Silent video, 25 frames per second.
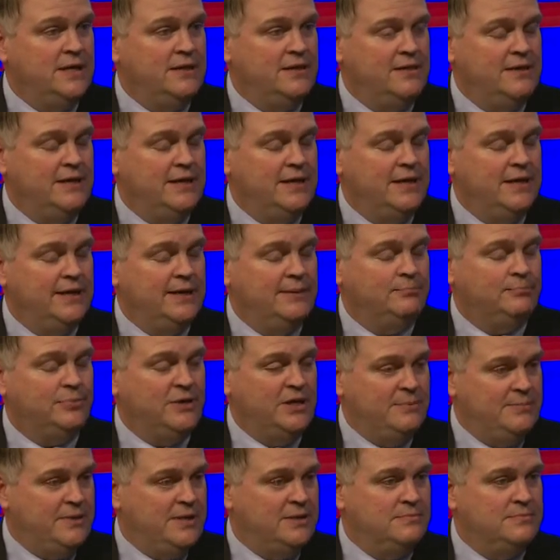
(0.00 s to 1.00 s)
the
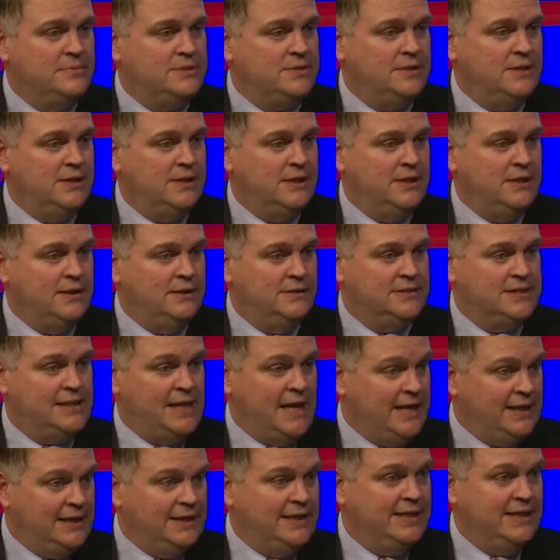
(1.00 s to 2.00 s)
premiums
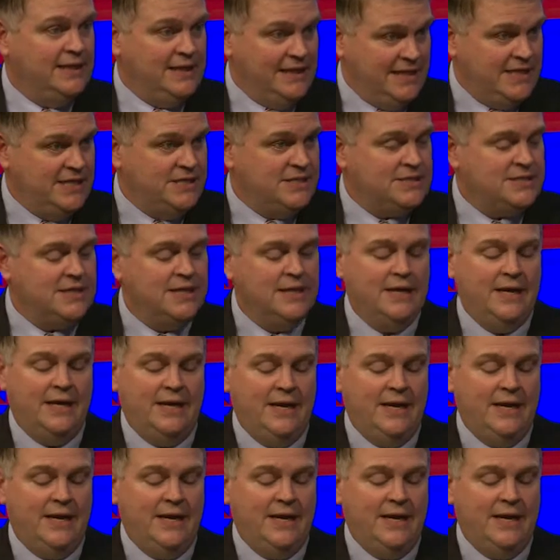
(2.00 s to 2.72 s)
slightly at least,